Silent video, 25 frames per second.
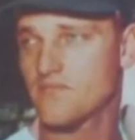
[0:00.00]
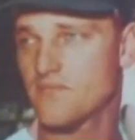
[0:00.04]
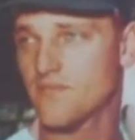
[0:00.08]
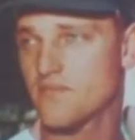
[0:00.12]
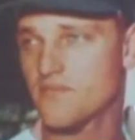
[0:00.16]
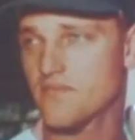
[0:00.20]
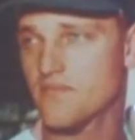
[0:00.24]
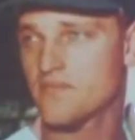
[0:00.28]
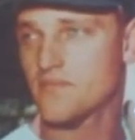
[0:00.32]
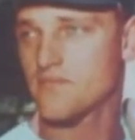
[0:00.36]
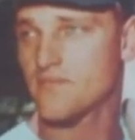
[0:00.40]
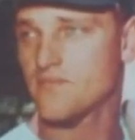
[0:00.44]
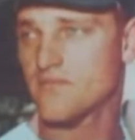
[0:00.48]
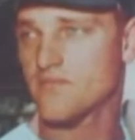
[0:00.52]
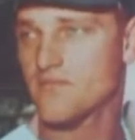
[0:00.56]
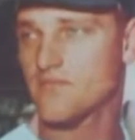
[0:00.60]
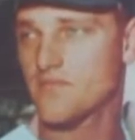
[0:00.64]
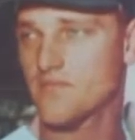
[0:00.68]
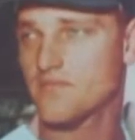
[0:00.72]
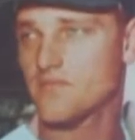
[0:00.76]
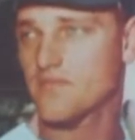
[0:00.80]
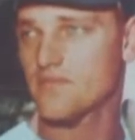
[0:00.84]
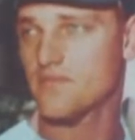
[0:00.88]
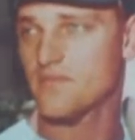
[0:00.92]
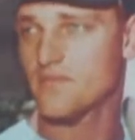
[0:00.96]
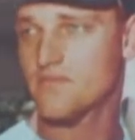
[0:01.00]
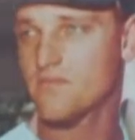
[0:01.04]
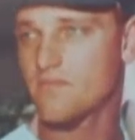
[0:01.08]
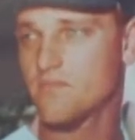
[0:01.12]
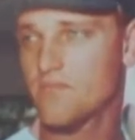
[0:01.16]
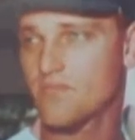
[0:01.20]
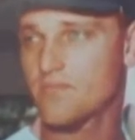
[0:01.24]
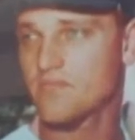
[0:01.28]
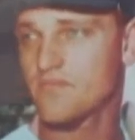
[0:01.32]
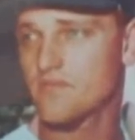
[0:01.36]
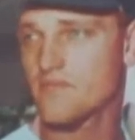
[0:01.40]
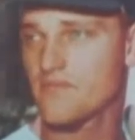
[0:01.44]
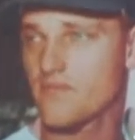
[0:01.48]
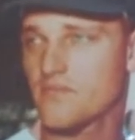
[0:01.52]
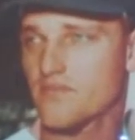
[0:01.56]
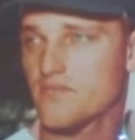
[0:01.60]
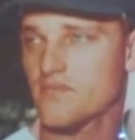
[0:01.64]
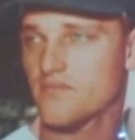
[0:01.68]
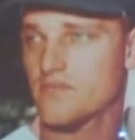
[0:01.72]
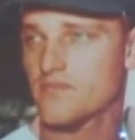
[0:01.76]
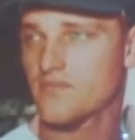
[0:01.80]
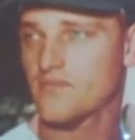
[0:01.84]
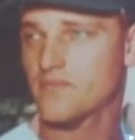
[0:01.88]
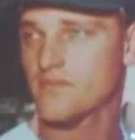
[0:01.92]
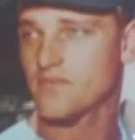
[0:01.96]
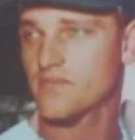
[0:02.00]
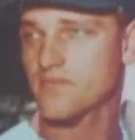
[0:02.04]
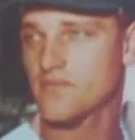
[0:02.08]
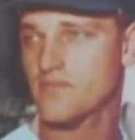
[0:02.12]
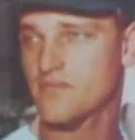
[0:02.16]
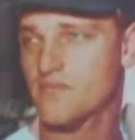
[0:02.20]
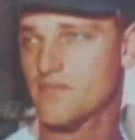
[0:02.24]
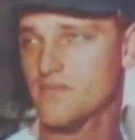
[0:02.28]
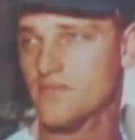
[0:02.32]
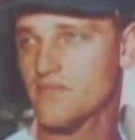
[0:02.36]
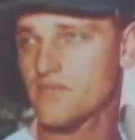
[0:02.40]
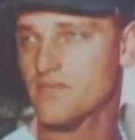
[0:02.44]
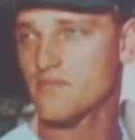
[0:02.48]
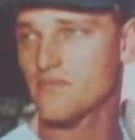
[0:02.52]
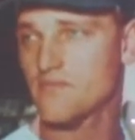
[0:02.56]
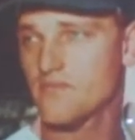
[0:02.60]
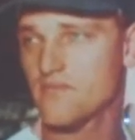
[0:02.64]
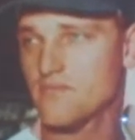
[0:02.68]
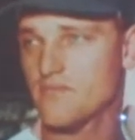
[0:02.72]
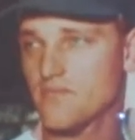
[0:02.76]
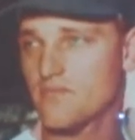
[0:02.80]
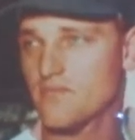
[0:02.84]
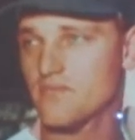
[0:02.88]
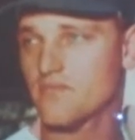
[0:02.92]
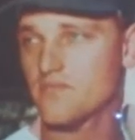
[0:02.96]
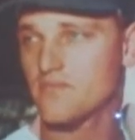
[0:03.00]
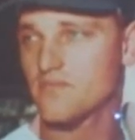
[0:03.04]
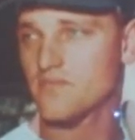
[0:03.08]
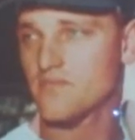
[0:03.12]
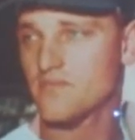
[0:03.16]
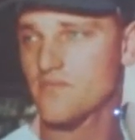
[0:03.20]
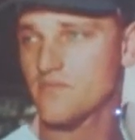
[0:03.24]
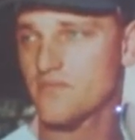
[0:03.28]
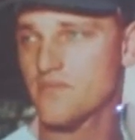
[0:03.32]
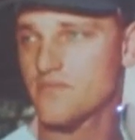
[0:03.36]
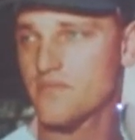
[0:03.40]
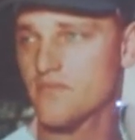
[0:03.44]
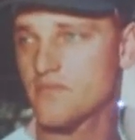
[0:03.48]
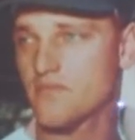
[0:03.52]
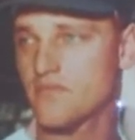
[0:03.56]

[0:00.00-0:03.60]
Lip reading: So this would have been the card that